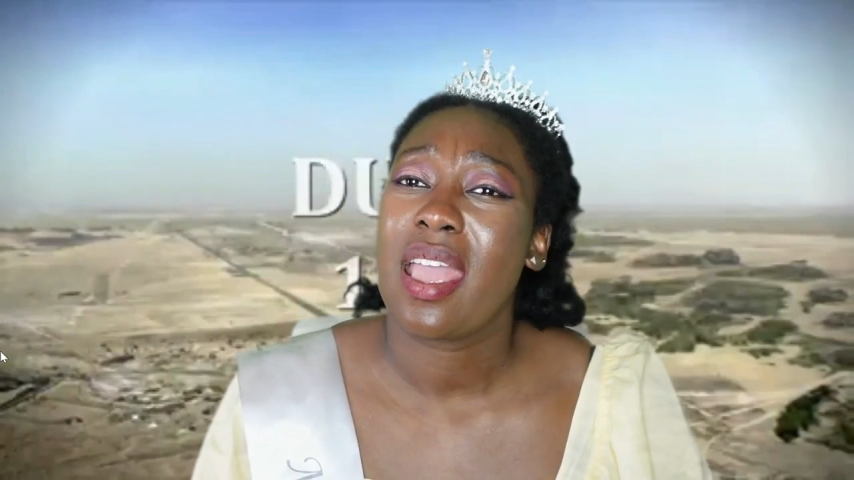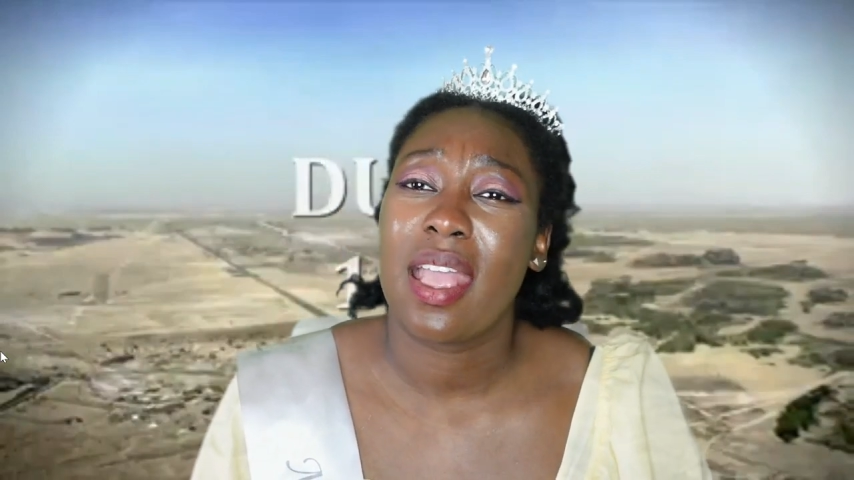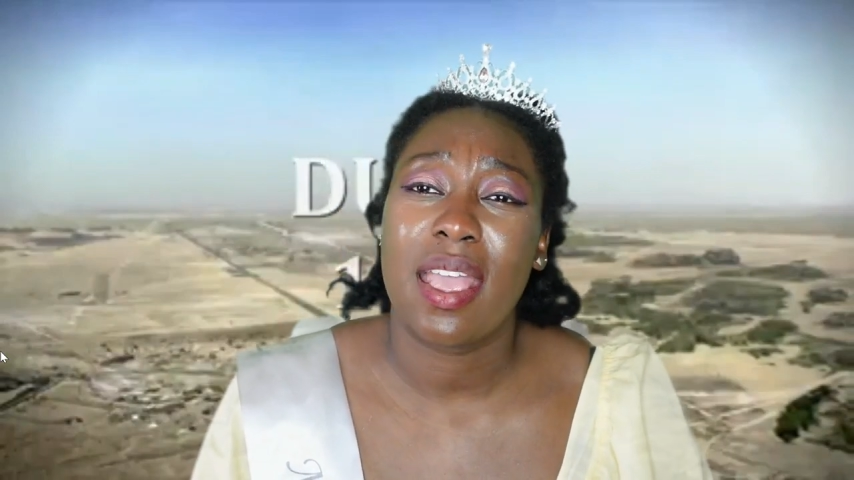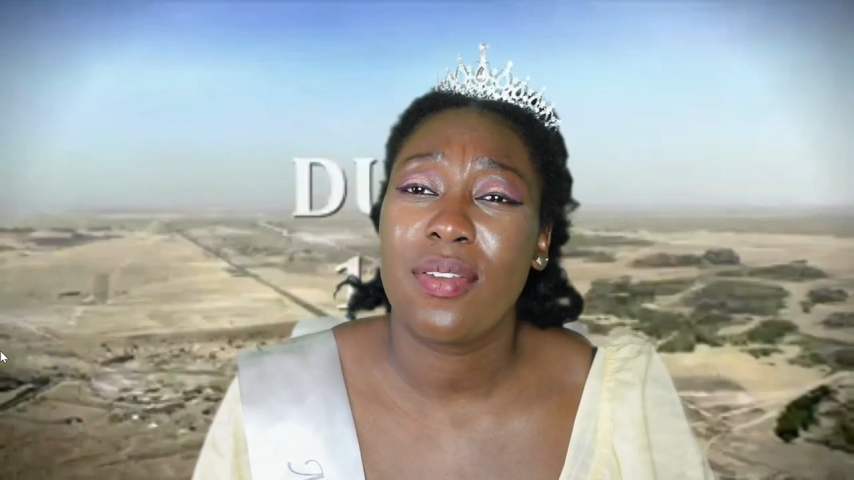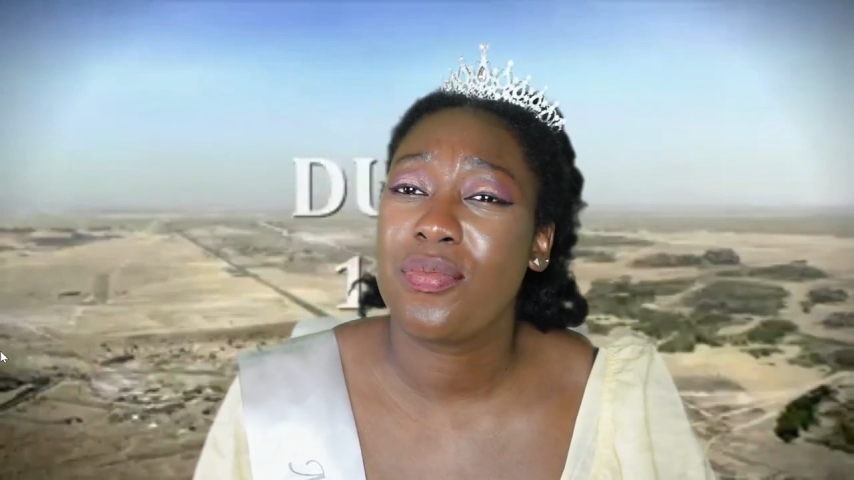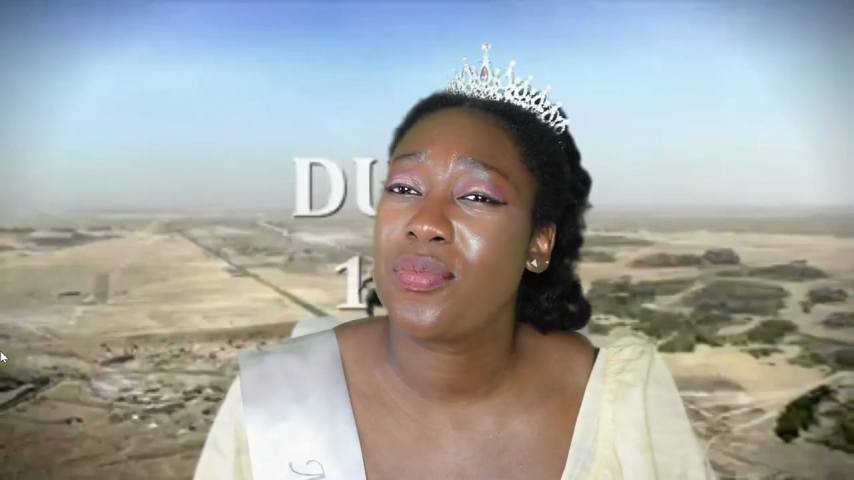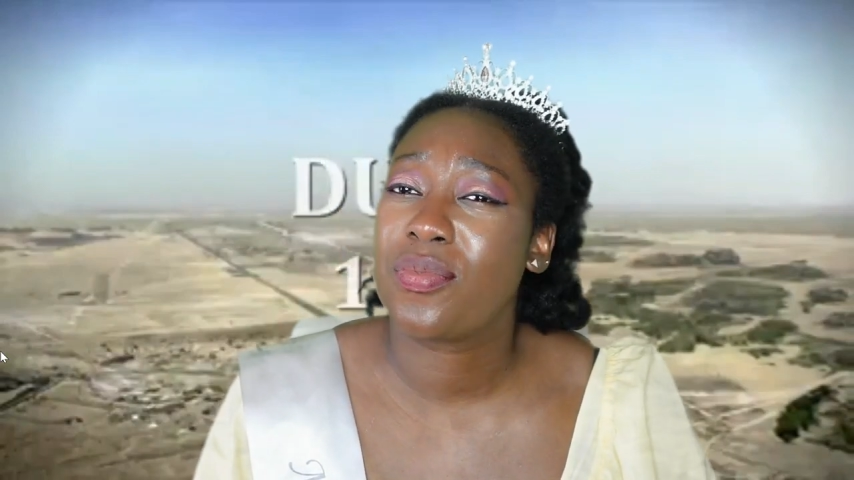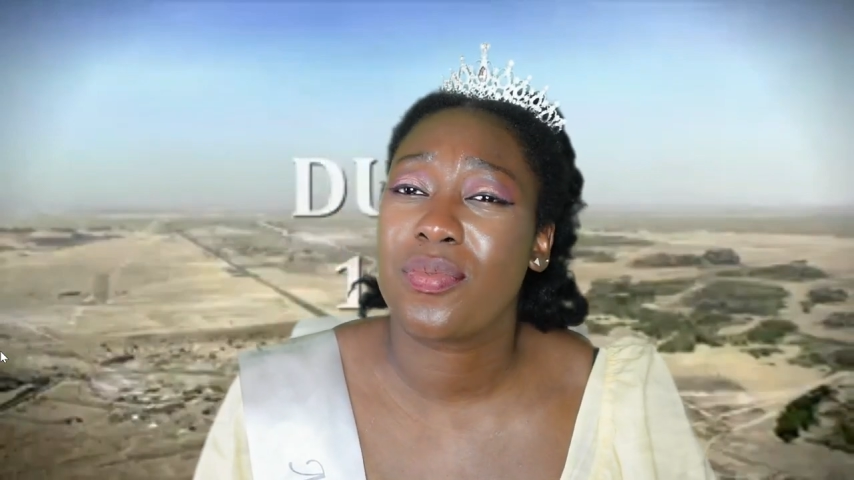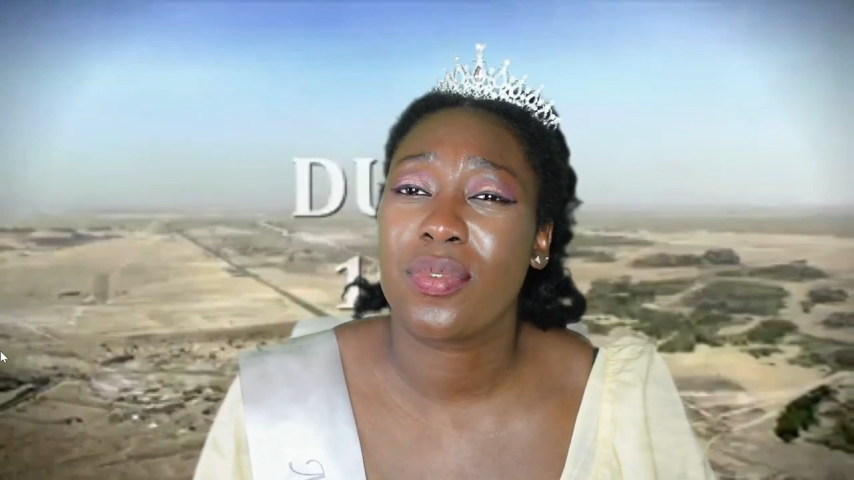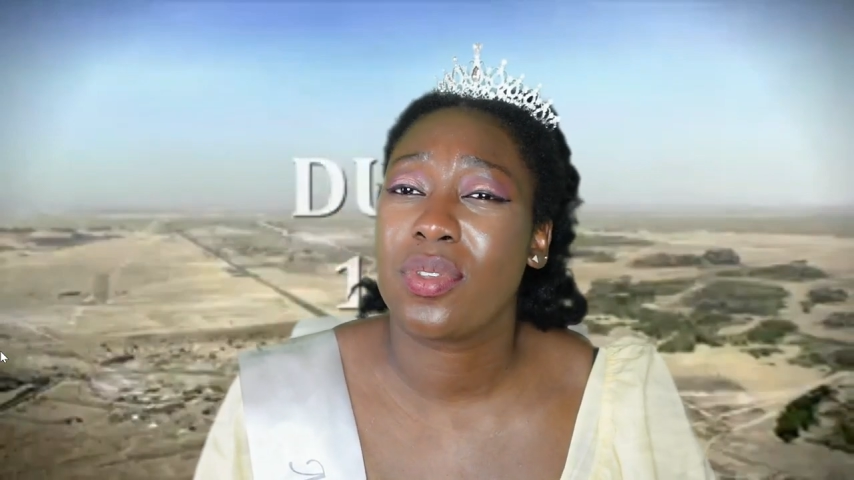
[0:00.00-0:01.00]

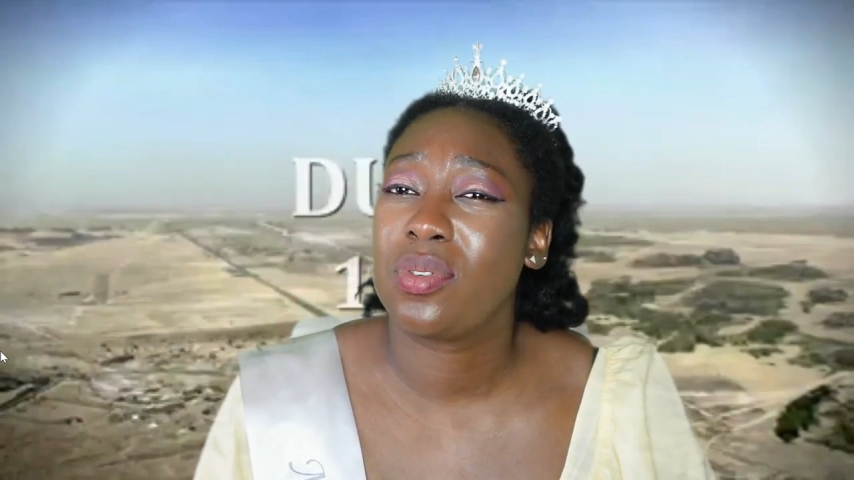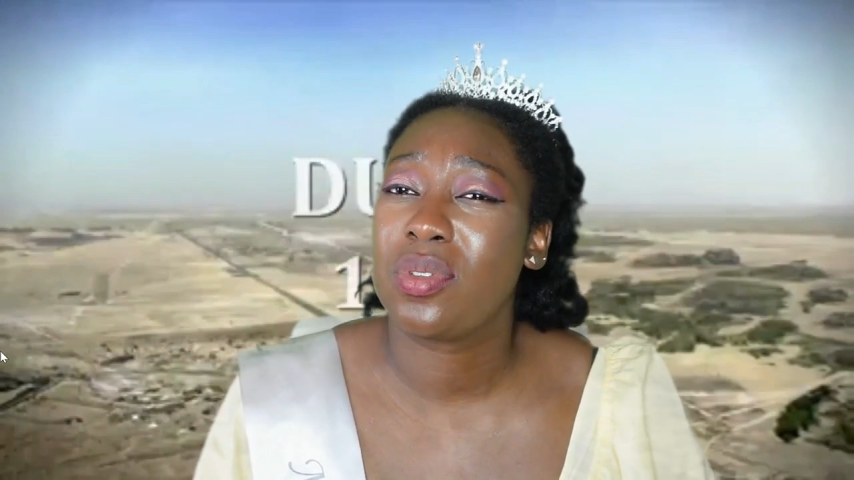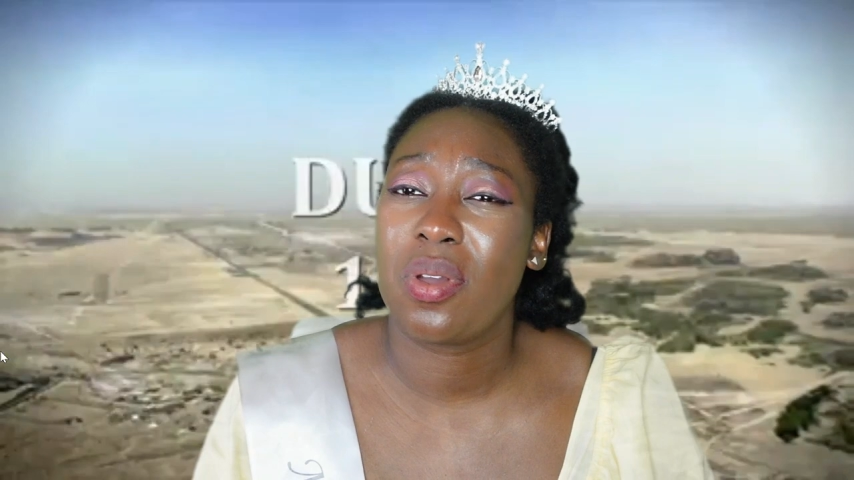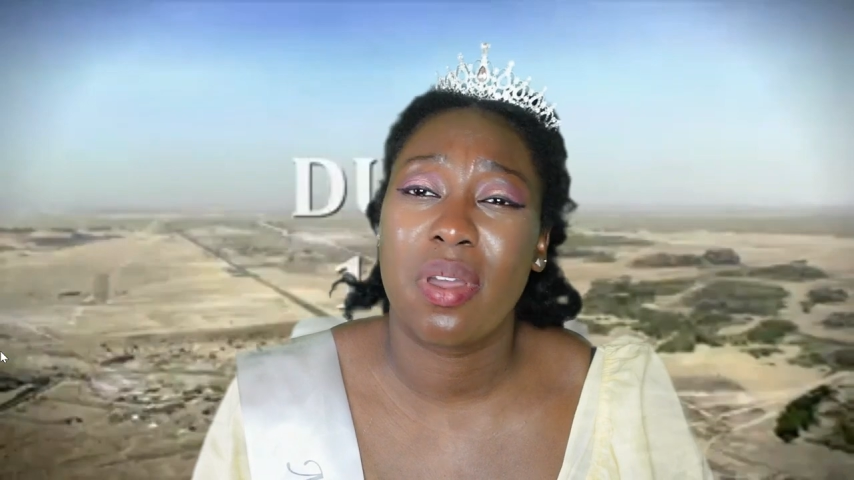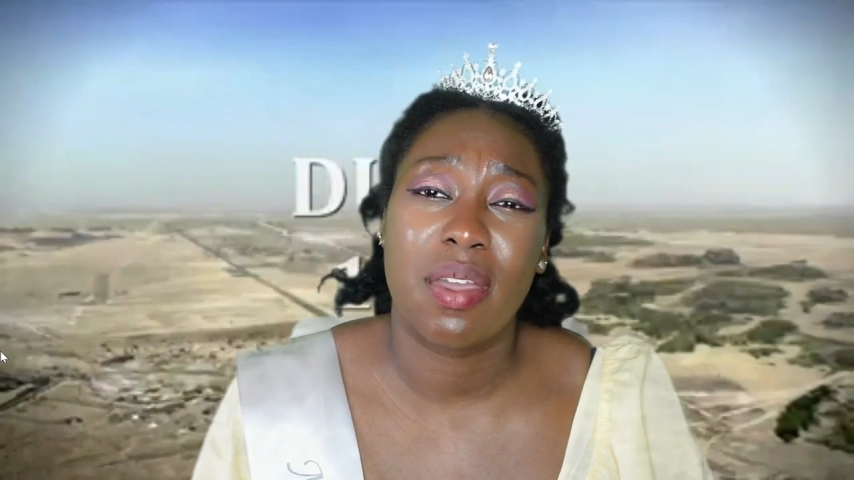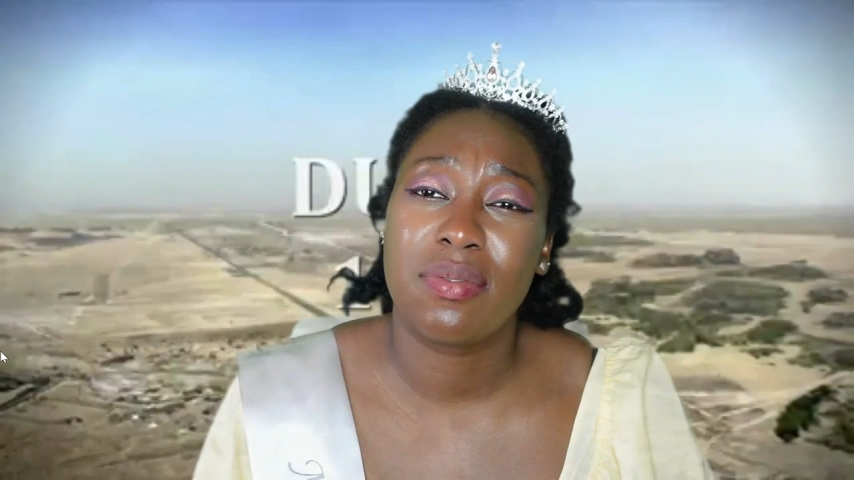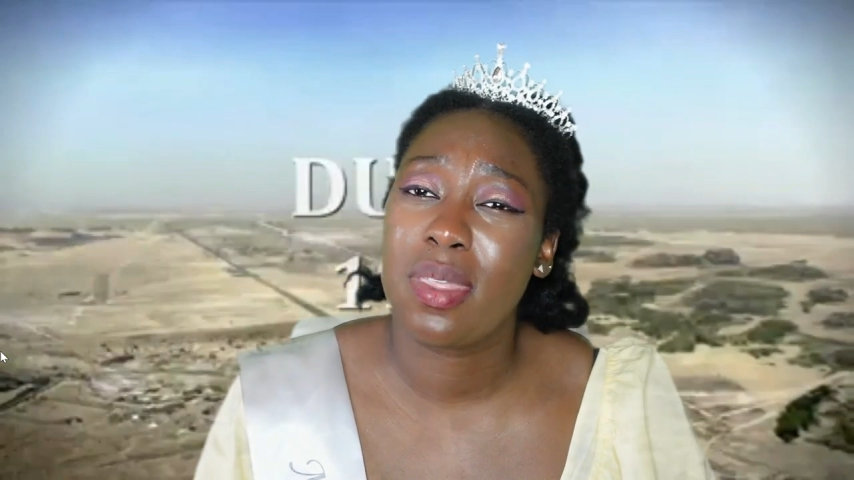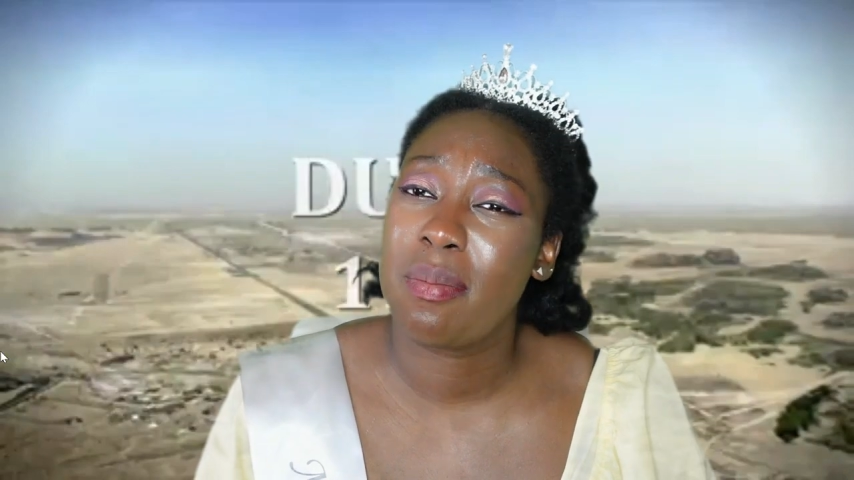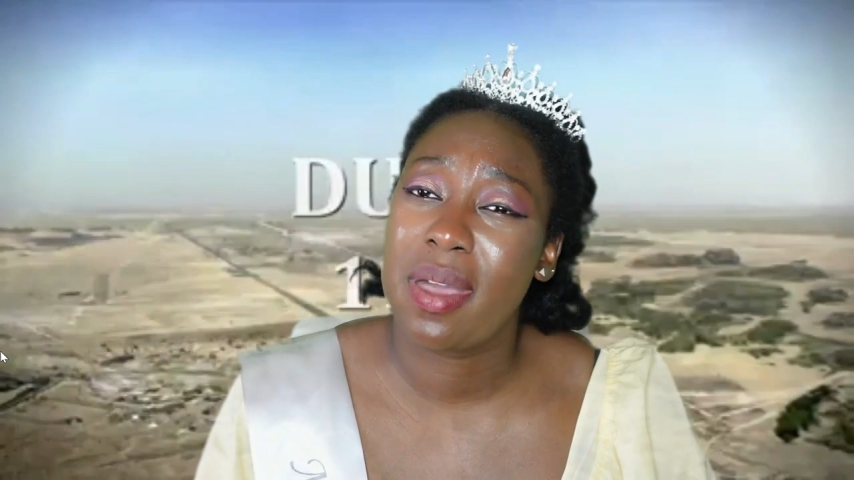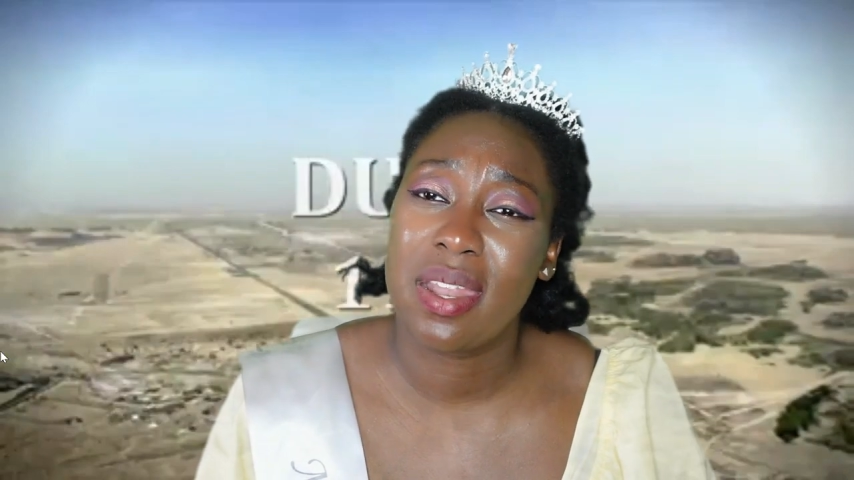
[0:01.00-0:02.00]
If you don't have
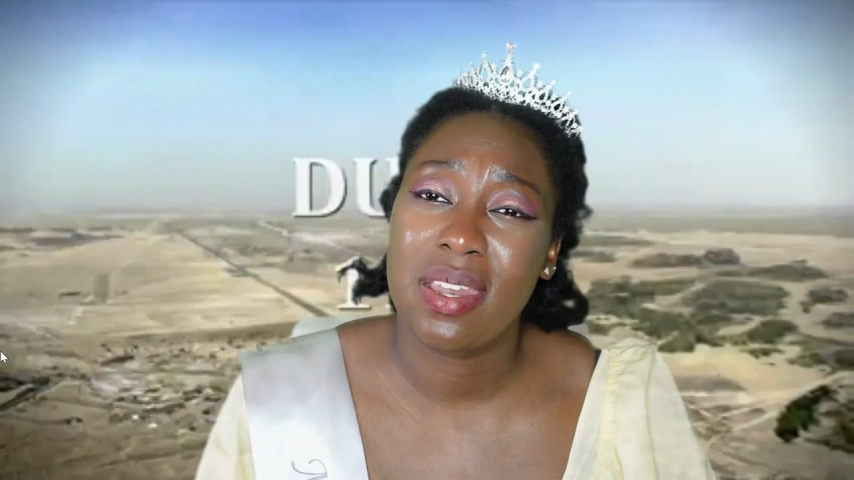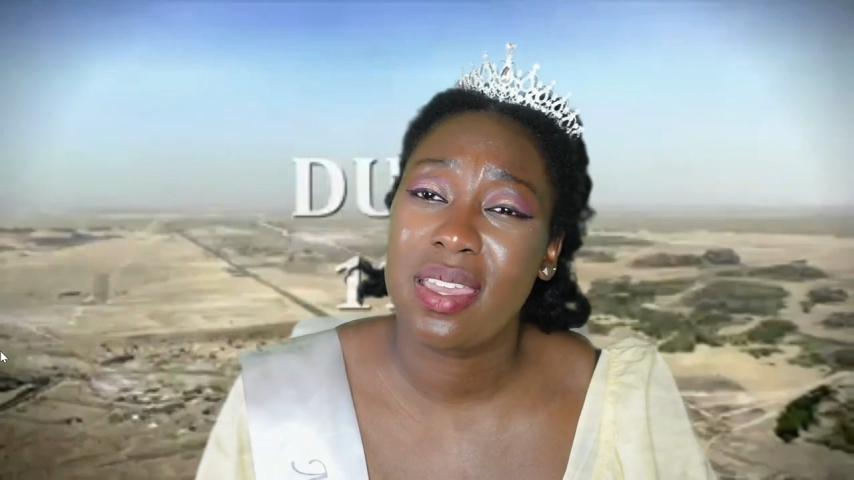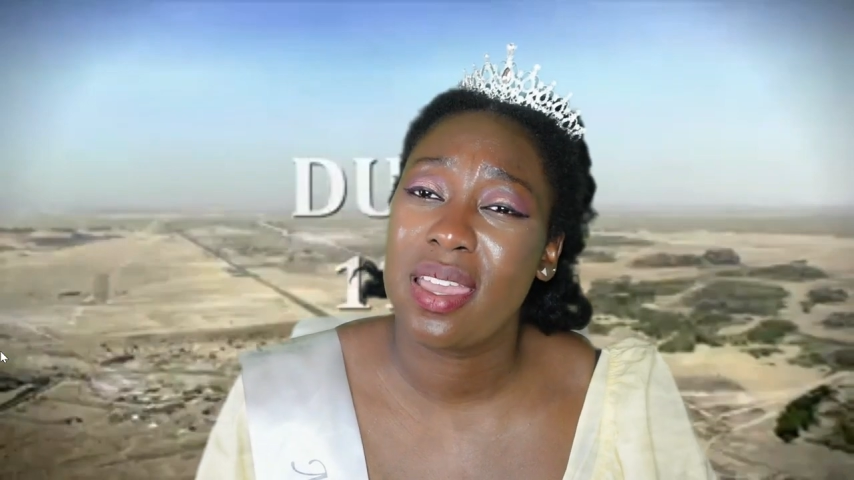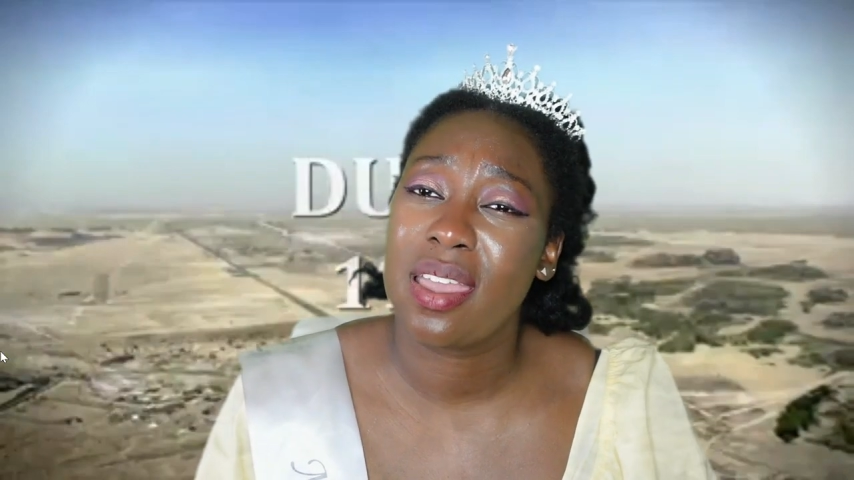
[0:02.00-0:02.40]
the money